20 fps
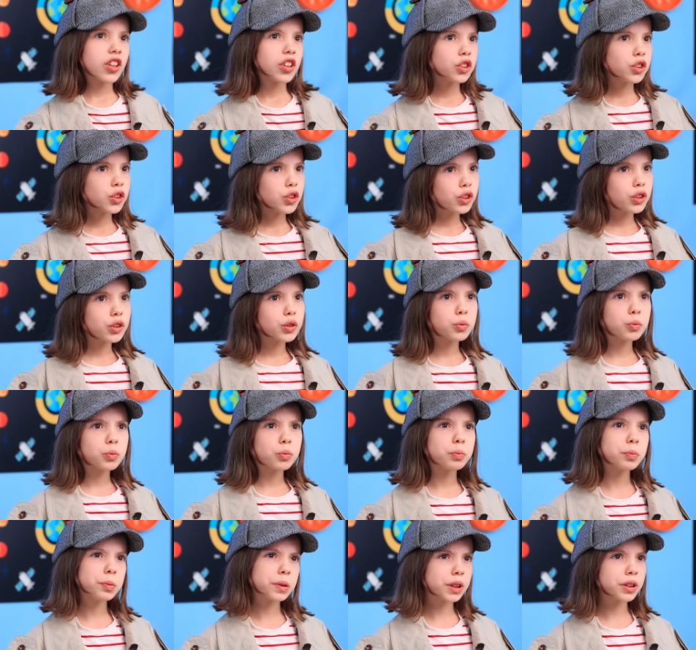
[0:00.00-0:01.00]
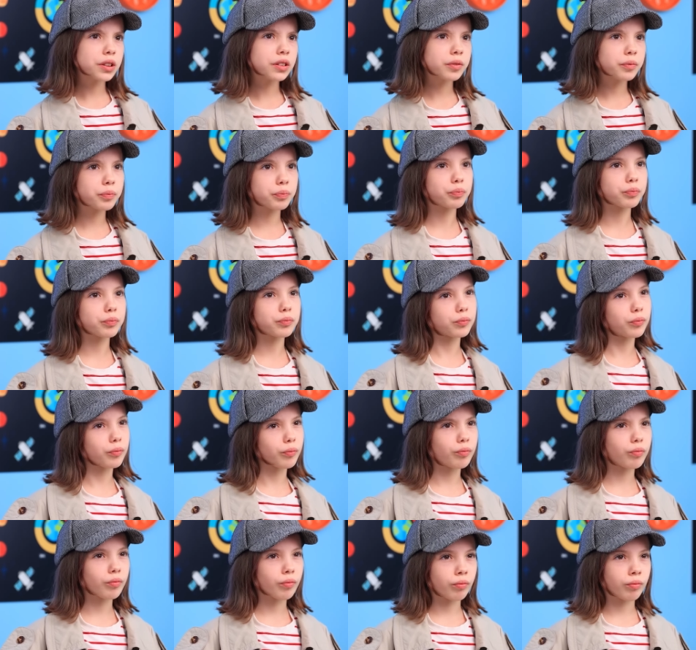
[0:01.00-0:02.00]
You won't hurt anyone else
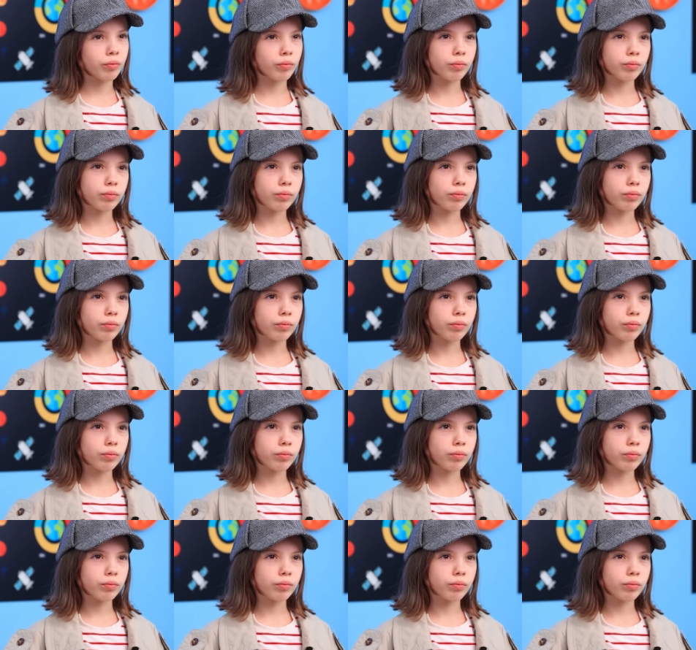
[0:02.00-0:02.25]
anymore.